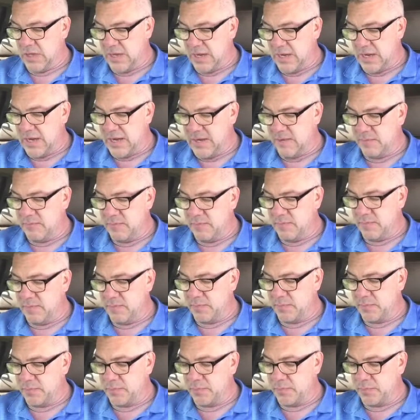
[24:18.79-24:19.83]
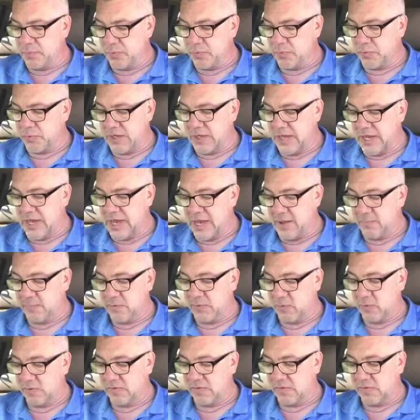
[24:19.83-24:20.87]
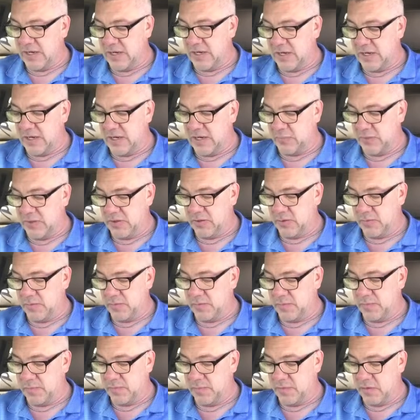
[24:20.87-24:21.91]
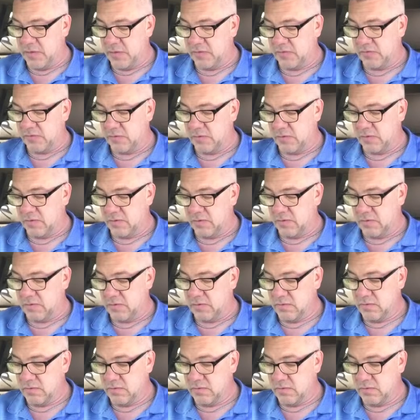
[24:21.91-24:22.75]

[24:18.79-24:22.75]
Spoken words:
I'm pretty happy with 1080p, to be honest with you.